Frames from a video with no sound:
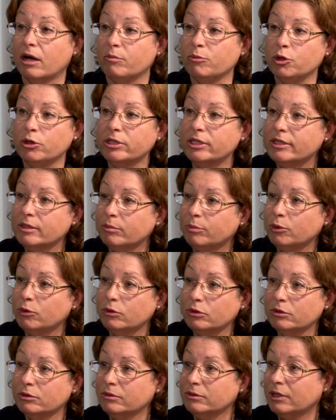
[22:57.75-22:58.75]

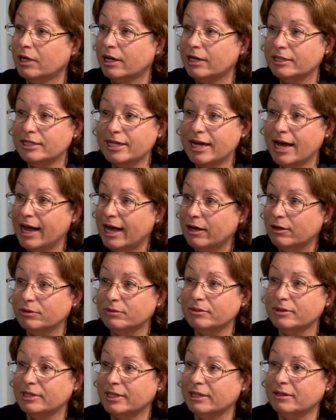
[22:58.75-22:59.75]
municipal
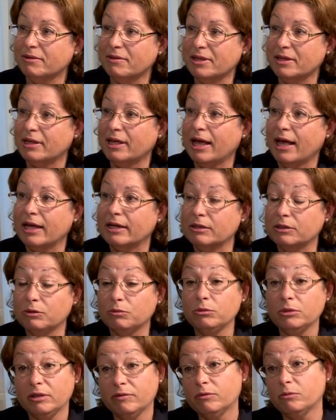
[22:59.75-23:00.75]
towns and
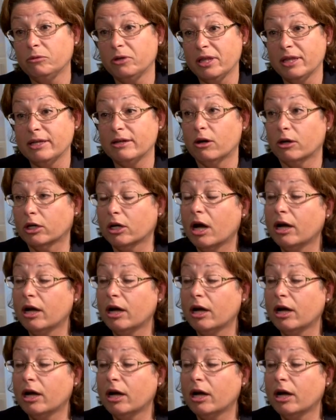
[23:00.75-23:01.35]
even within our